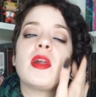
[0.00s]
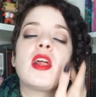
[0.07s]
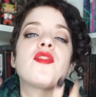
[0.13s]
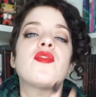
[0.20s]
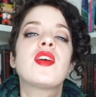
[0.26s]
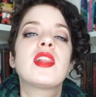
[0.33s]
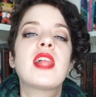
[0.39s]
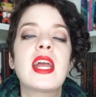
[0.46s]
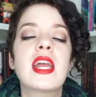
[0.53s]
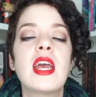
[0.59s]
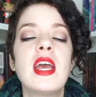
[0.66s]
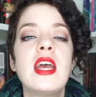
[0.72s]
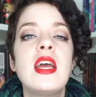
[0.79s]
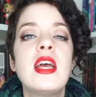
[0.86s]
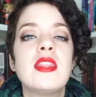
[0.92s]
But I feel like
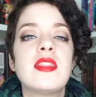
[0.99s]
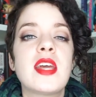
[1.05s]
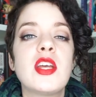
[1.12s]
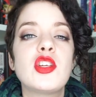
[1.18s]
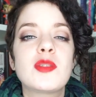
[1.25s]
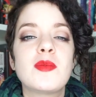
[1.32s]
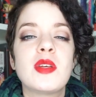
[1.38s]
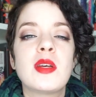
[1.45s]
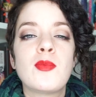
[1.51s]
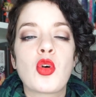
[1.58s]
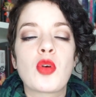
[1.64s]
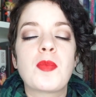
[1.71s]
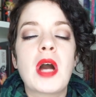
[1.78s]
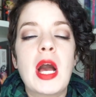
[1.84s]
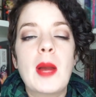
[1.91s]
they used to be a
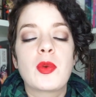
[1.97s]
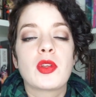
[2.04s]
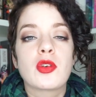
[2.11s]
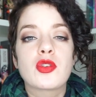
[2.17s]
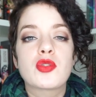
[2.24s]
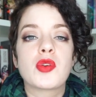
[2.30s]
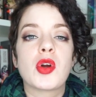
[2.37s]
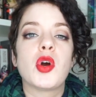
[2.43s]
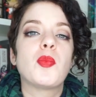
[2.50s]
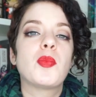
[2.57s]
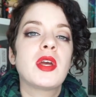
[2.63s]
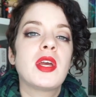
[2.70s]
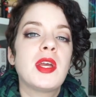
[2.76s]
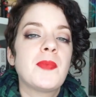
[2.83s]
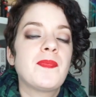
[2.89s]
more popular
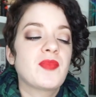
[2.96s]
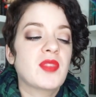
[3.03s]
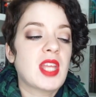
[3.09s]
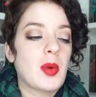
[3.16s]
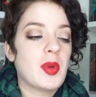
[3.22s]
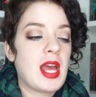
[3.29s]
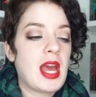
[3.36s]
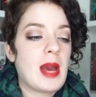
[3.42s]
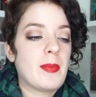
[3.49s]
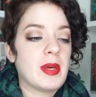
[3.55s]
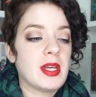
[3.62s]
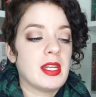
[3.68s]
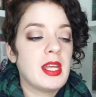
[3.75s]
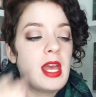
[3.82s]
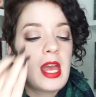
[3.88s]
trope that would
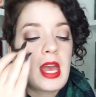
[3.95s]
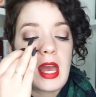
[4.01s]
happen.